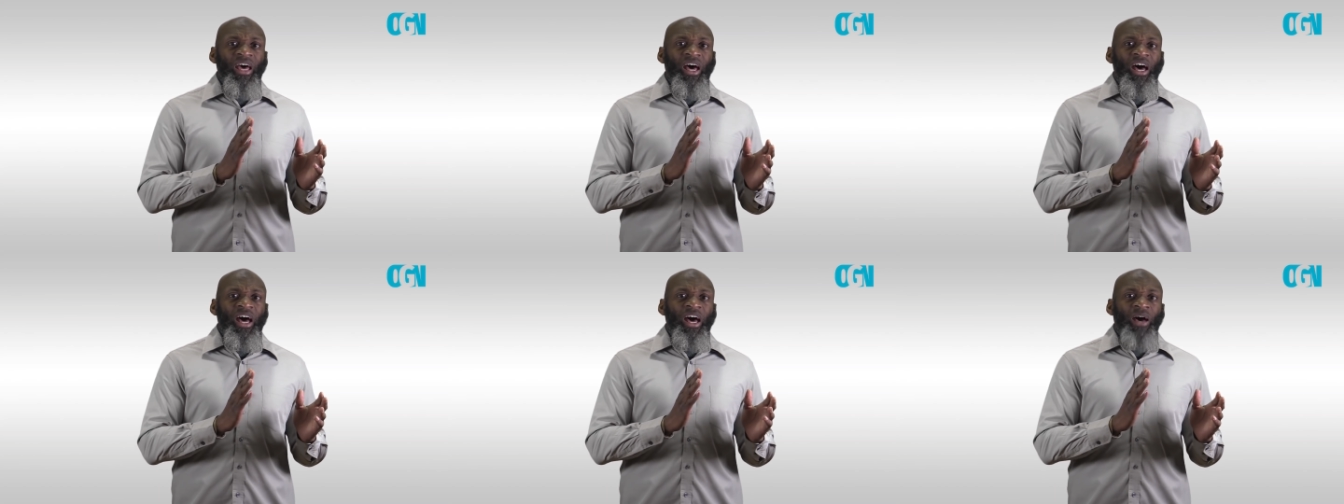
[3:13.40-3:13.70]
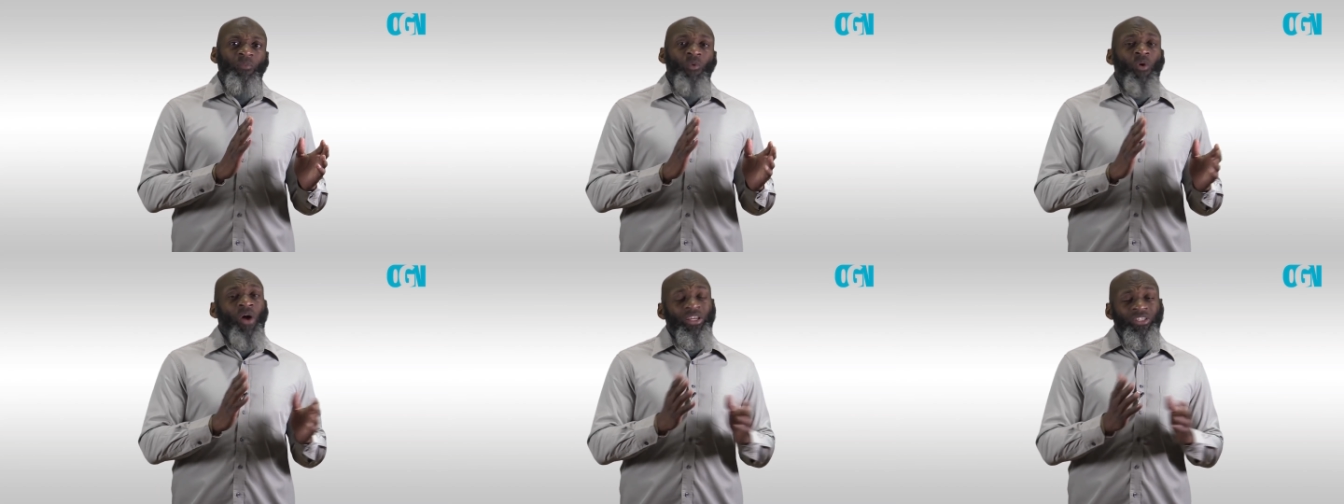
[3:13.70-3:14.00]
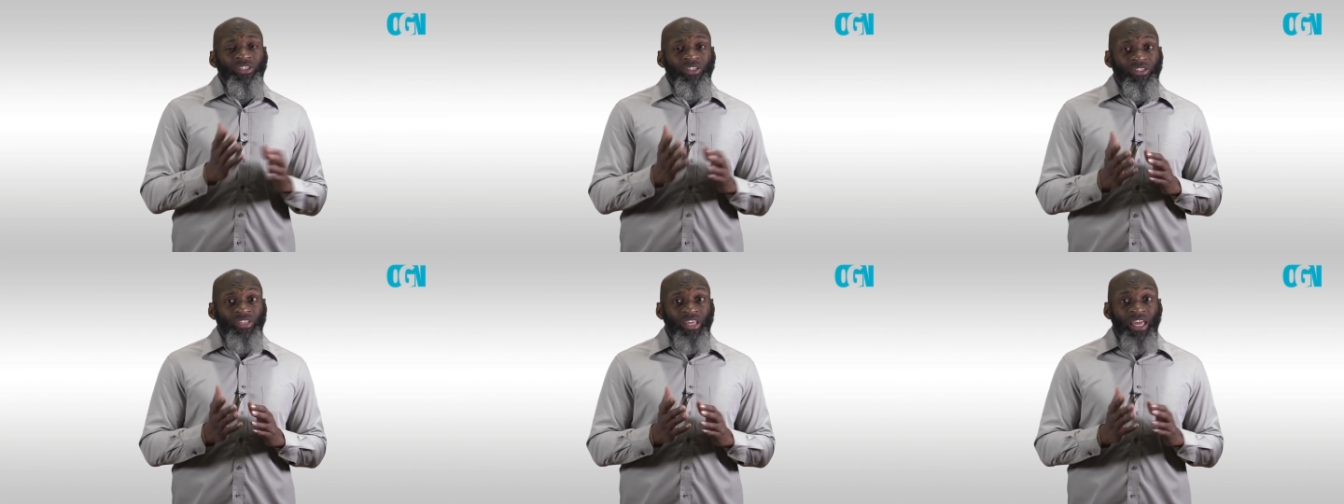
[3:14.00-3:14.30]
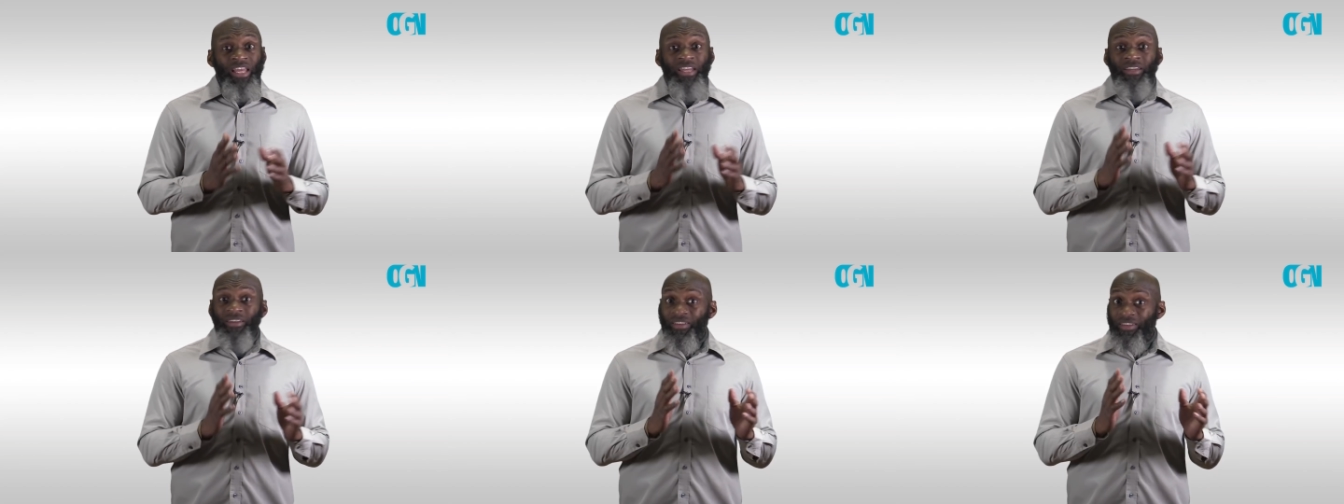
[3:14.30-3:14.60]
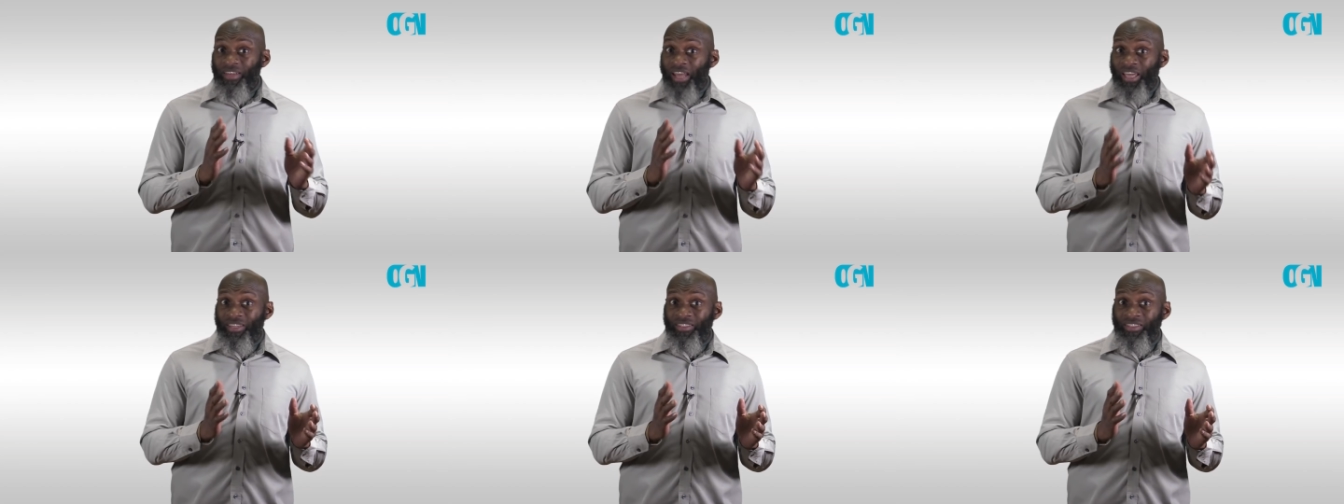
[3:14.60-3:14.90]
uh, or I should say
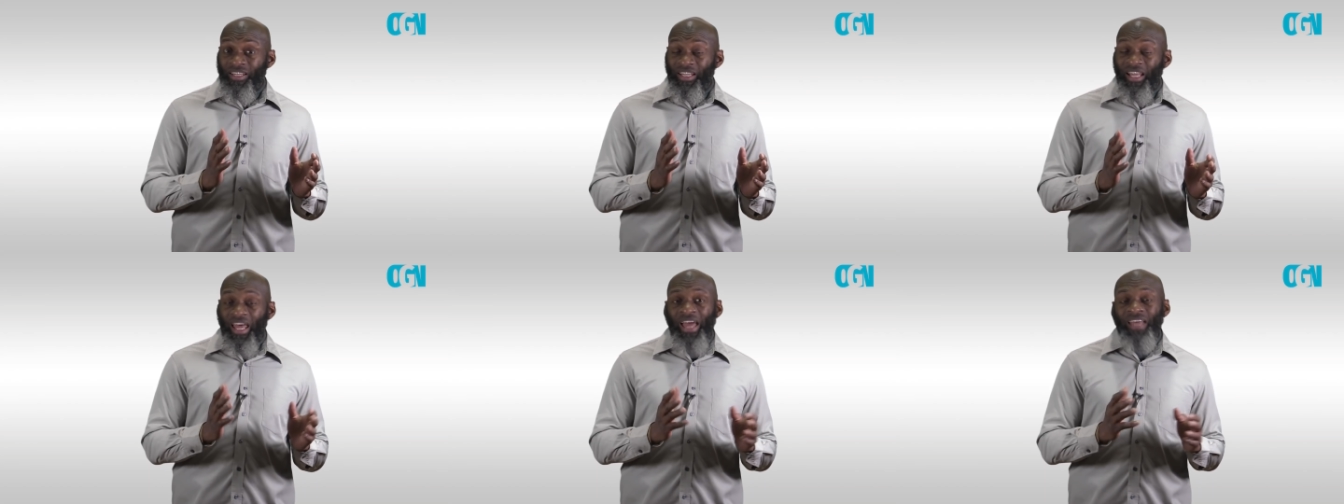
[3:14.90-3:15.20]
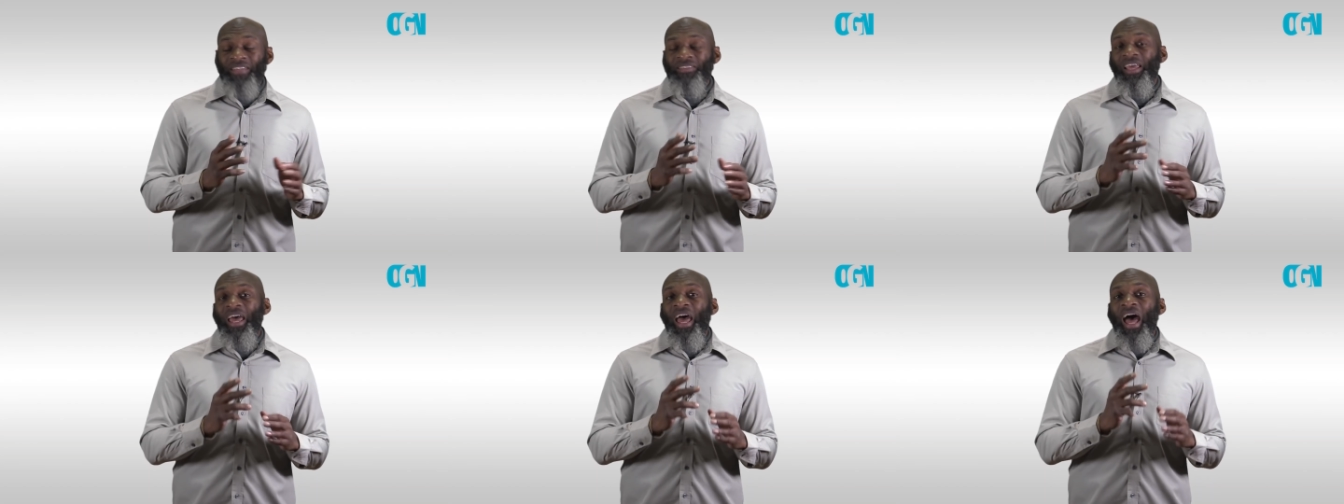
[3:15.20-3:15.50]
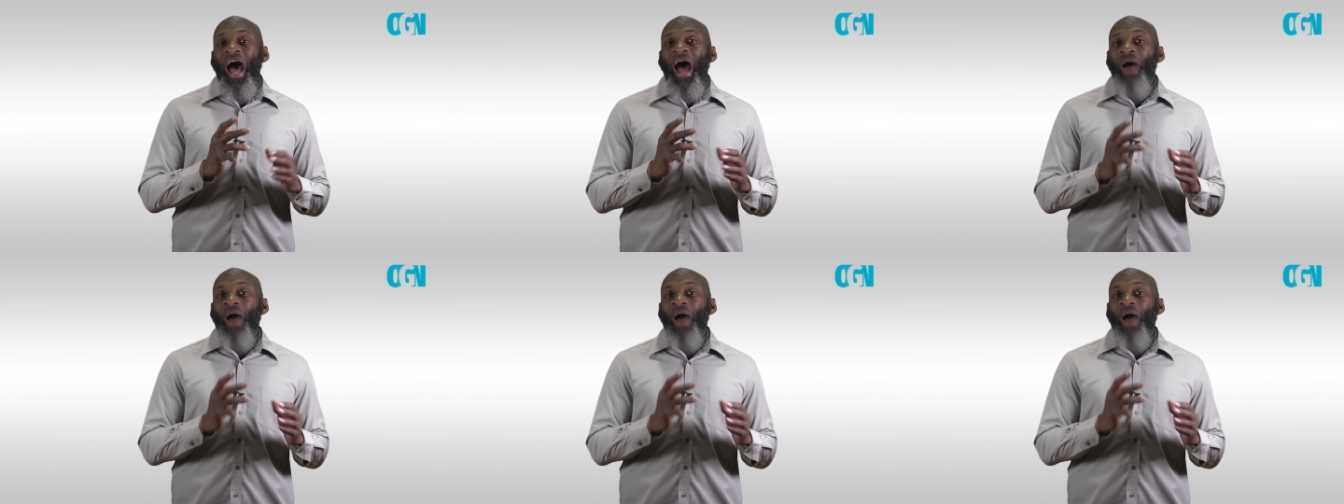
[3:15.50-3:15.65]
next to last,